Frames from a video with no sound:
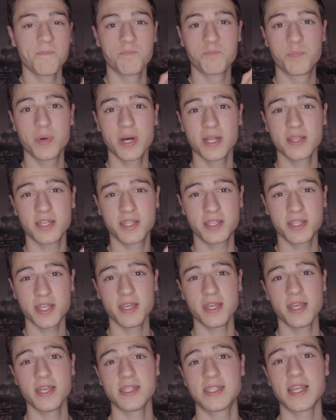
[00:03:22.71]
But the
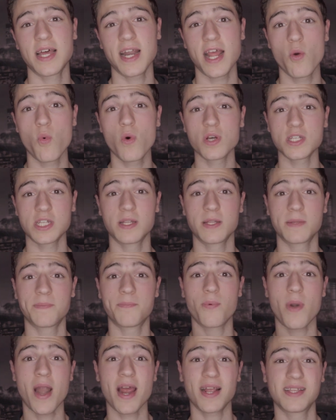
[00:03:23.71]
thing is that I
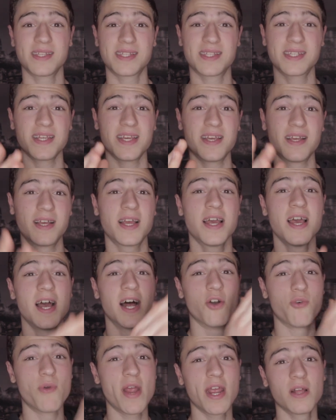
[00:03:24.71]
wasn't practicing
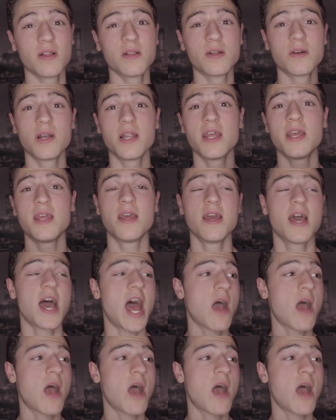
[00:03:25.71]
regularly.